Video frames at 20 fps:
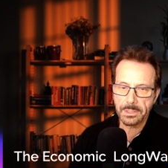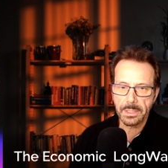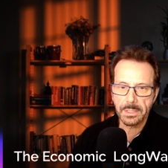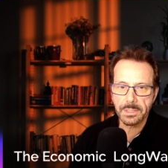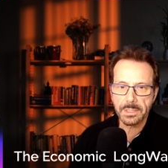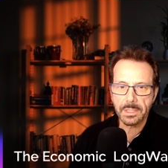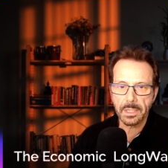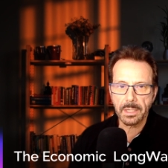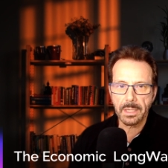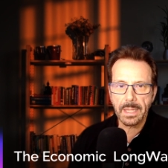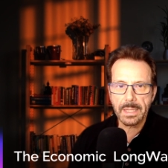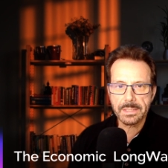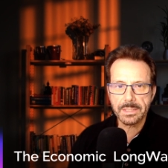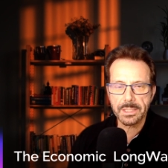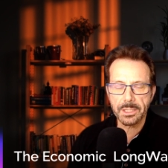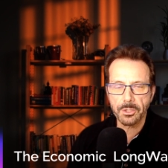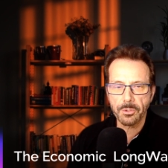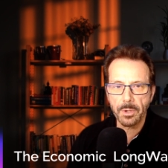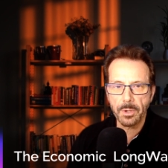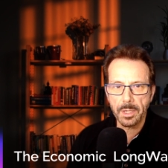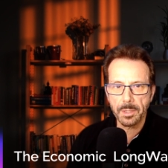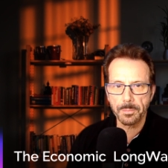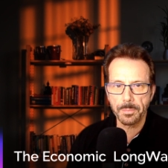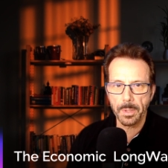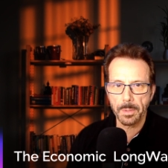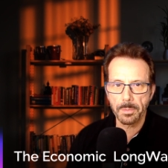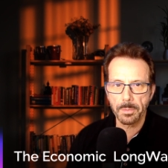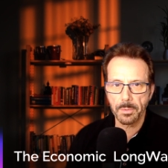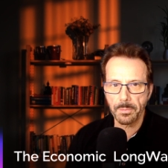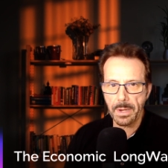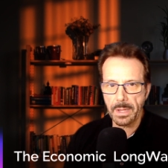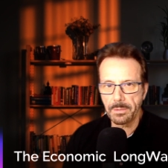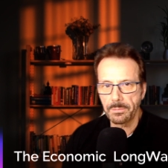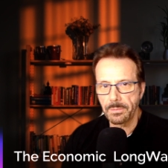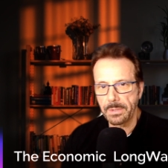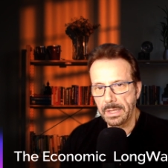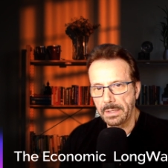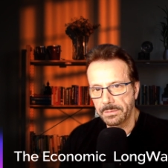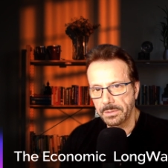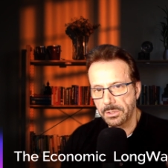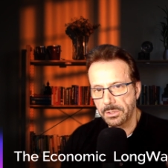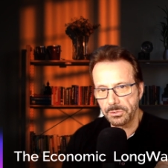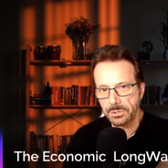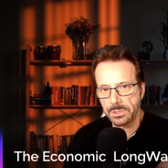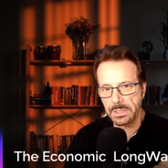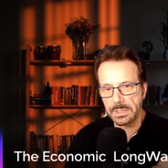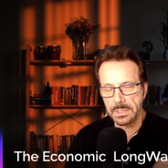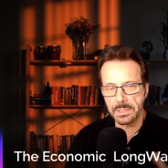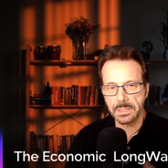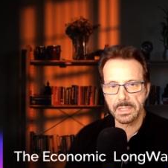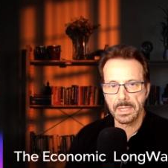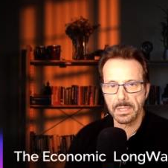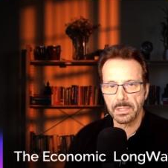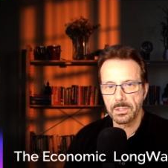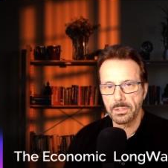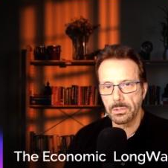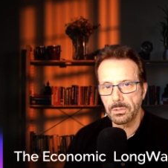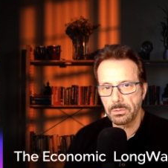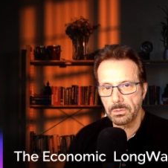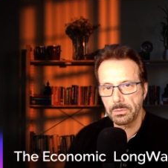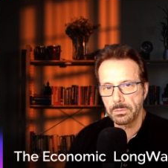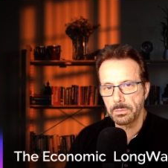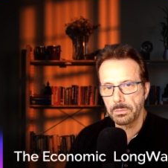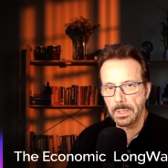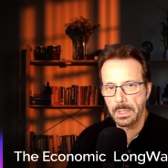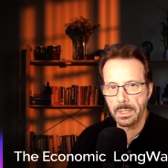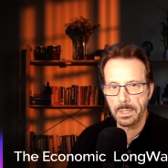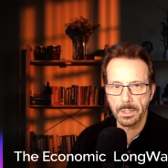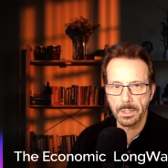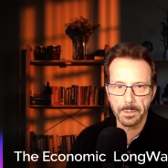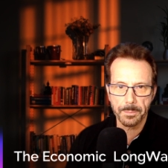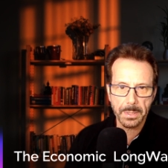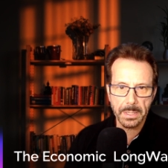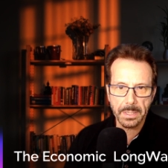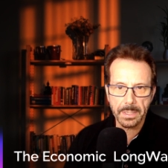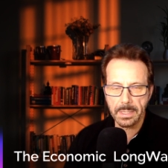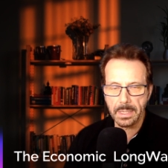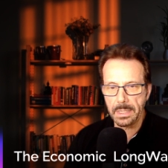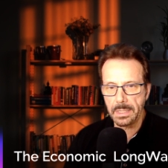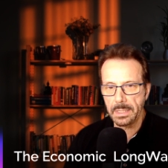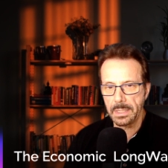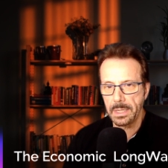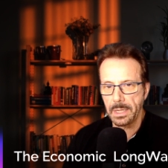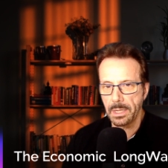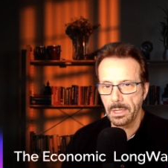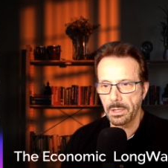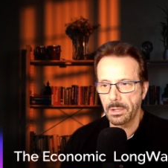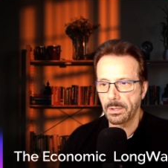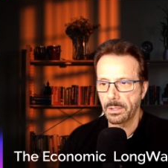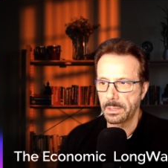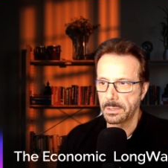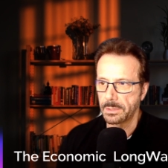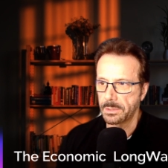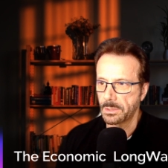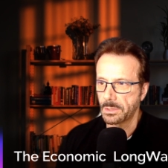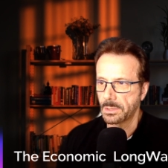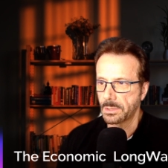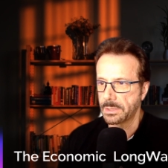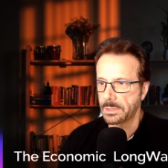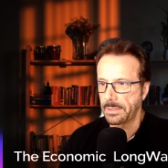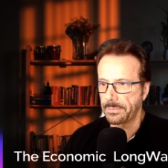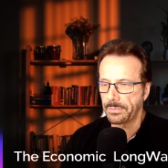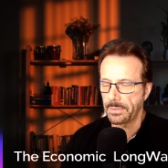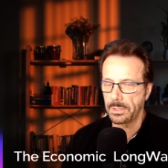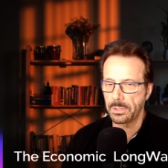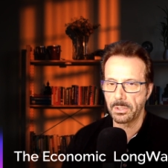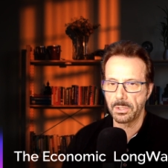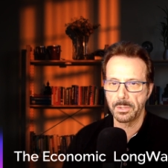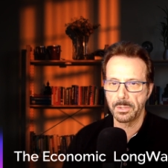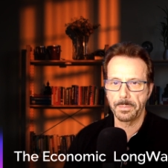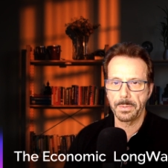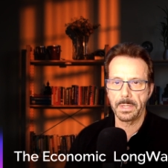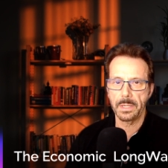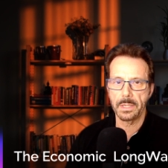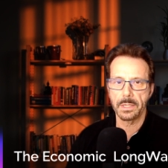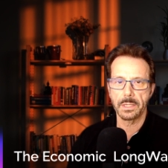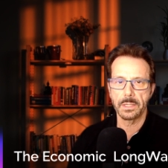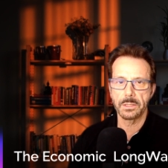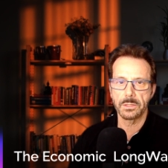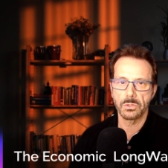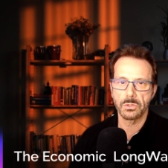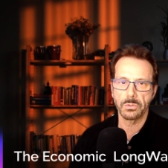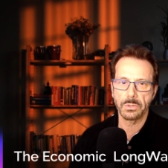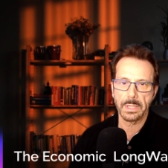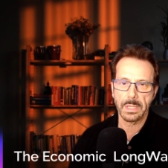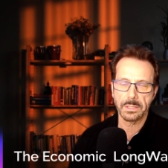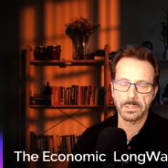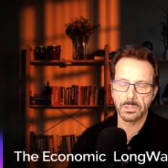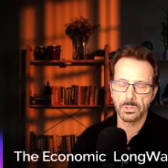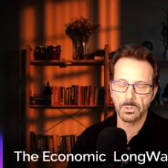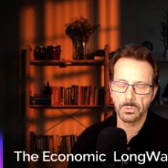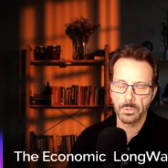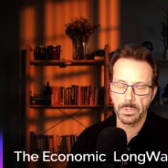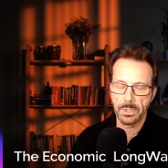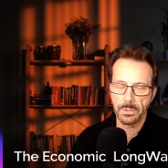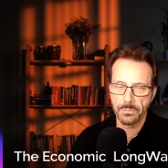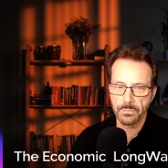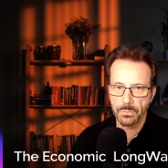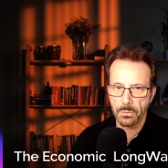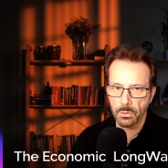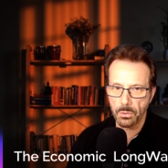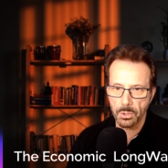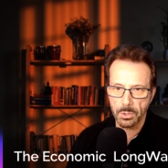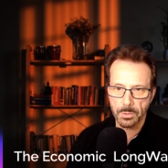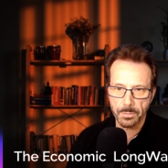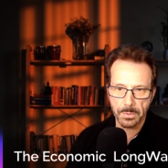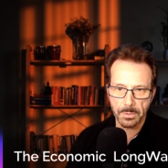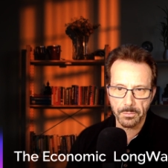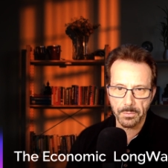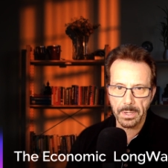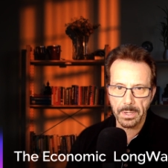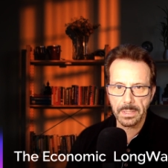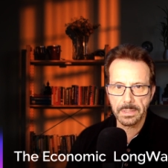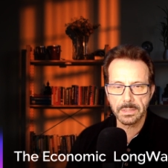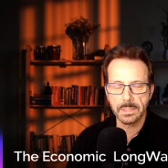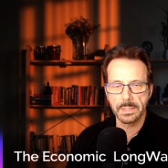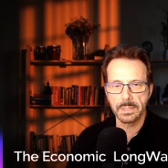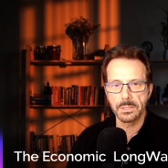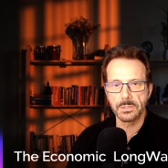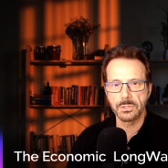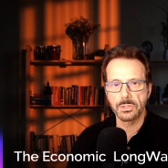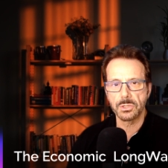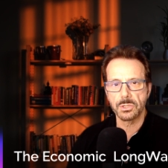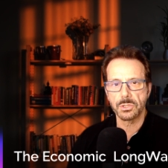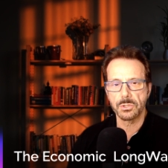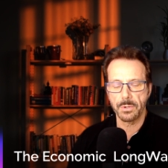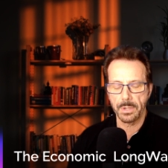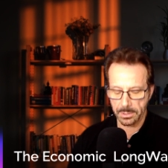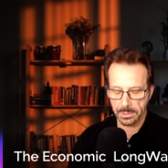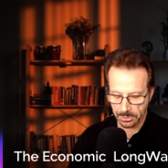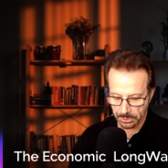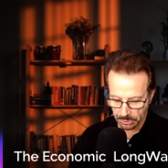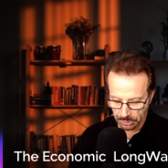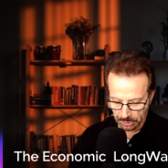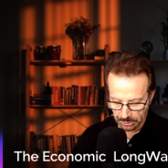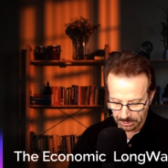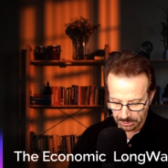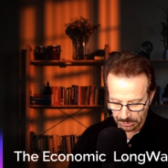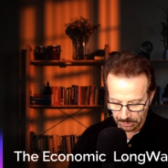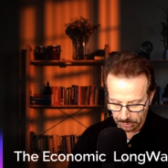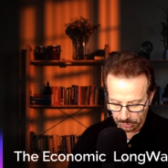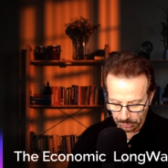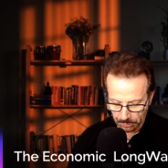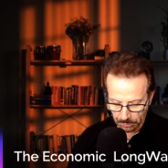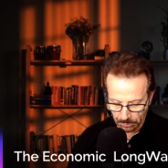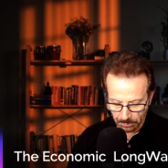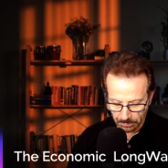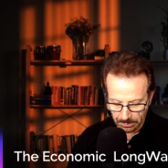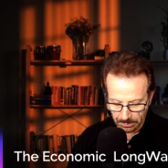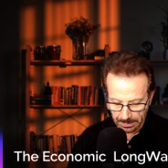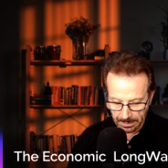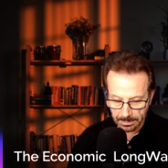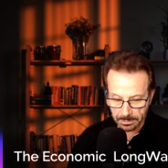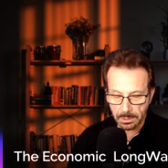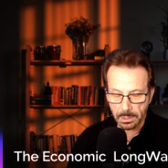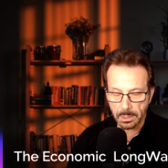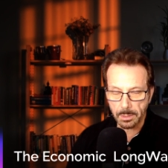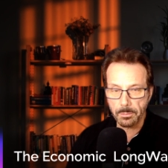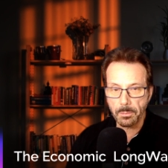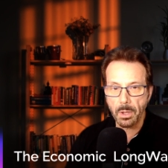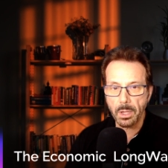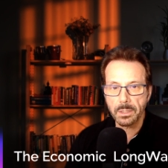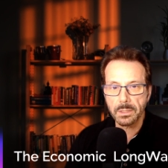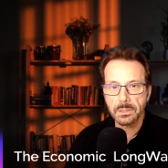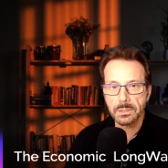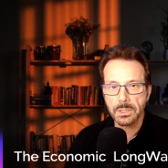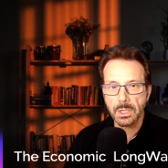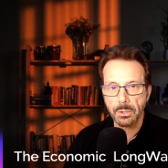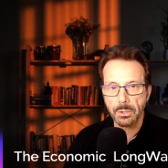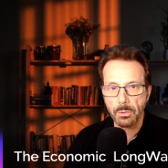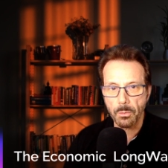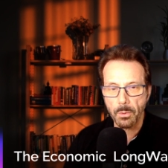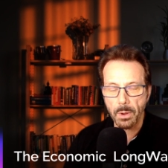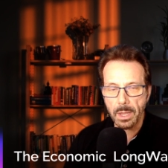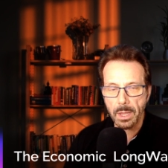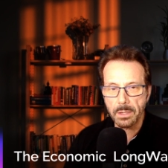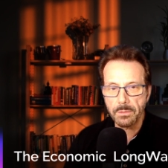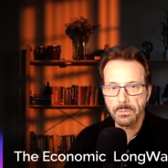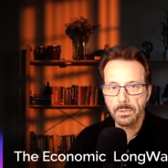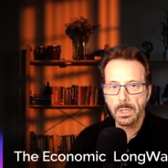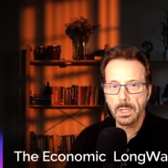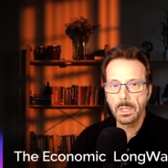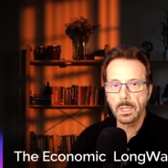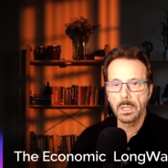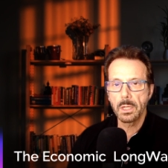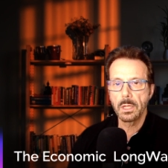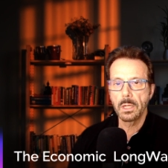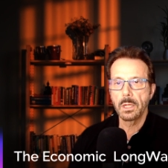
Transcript: It's, it's a classic credit bubble, right? We have the Kuznets cycle uh, peaking here, and it's definitely going to peak in 2024. But rising interest rates just assure that the monetary wave,